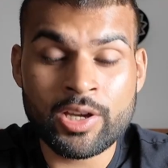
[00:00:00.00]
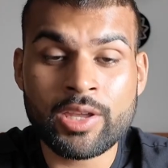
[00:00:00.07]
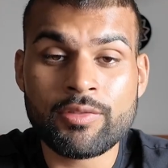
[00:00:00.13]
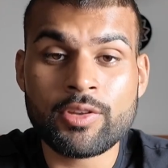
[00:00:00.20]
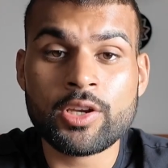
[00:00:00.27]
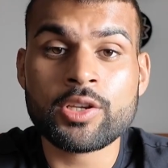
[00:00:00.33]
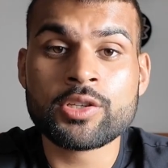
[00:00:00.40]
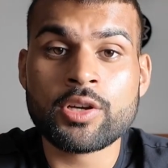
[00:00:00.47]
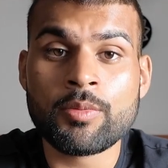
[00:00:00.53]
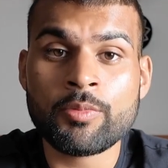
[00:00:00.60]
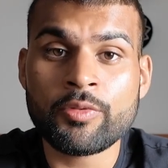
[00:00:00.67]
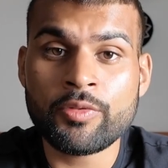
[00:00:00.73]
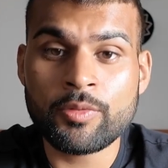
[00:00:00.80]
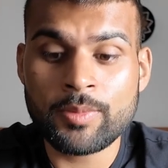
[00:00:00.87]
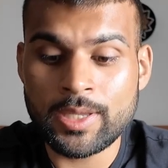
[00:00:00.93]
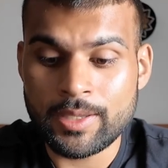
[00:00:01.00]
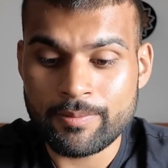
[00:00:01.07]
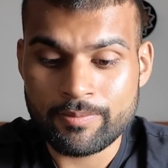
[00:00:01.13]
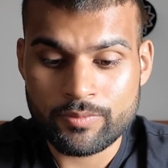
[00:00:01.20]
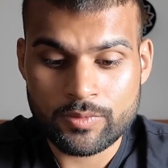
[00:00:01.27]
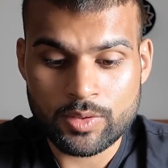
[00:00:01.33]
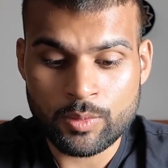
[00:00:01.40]
I'll give you an example for me.
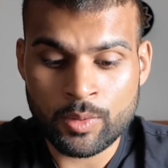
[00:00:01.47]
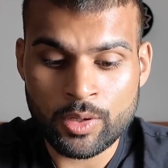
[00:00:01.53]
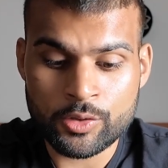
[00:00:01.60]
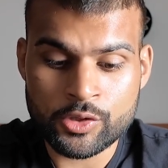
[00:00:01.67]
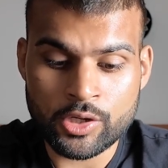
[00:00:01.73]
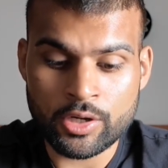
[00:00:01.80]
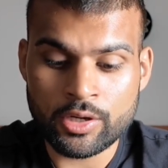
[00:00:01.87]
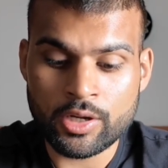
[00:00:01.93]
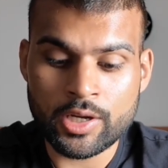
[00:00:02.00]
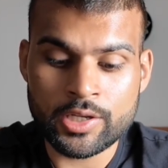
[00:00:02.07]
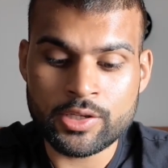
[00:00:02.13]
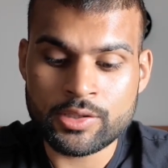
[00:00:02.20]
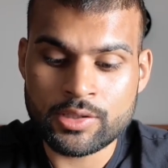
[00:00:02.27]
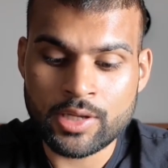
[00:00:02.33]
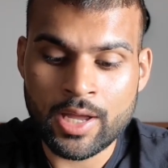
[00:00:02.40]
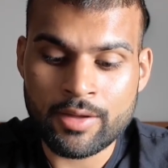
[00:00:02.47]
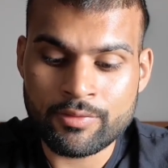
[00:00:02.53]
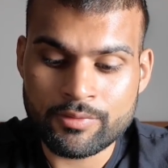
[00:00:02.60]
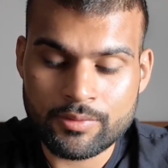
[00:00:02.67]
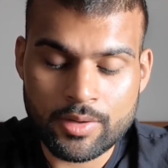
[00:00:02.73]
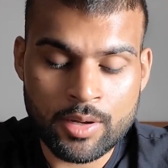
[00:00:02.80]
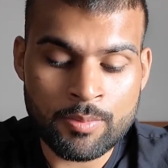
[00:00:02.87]
When I was younger, I used to
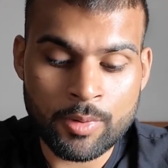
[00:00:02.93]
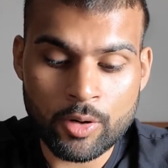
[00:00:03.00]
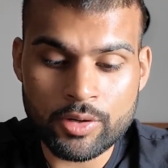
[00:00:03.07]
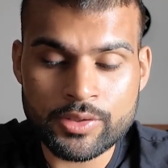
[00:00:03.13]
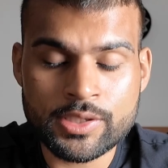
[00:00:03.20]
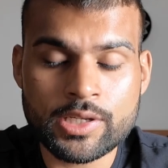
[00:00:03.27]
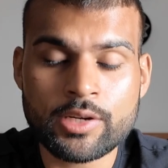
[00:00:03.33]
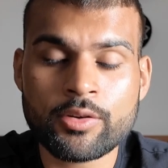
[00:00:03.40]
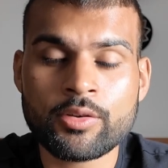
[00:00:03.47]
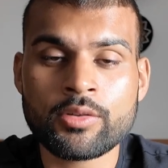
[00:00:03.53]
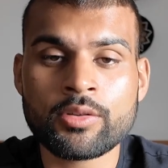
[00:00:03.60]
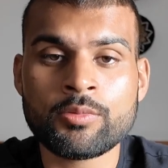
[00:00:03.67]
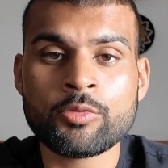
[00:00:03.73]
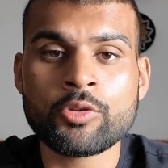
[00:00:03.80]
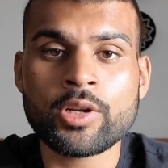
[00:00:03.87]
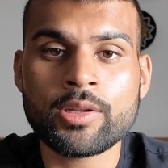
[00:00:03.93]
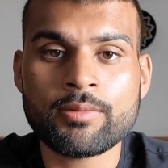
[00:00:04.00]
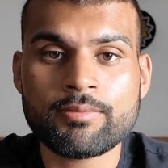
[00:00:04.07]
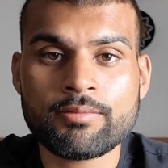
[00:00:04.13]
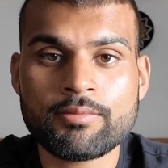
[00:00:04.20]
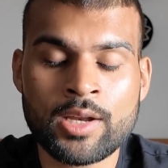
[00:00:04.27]
have a bowl of cereal in the morning.